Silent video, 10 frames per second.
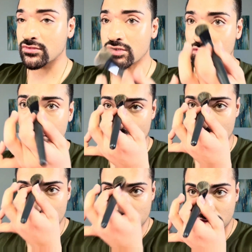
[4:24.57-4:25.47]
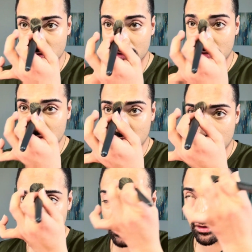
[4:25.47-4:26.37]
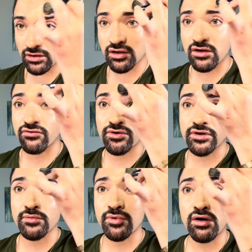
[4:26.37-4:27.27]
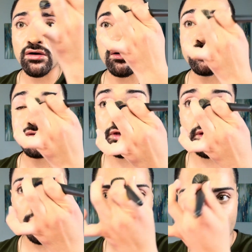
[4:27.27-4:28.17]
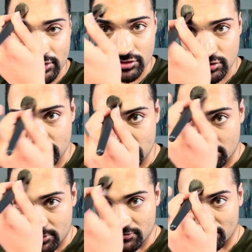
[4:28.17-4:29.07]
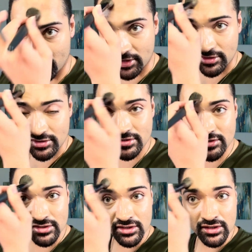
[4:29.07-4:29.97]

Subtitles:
So again, just covering up all the imperfections on my face.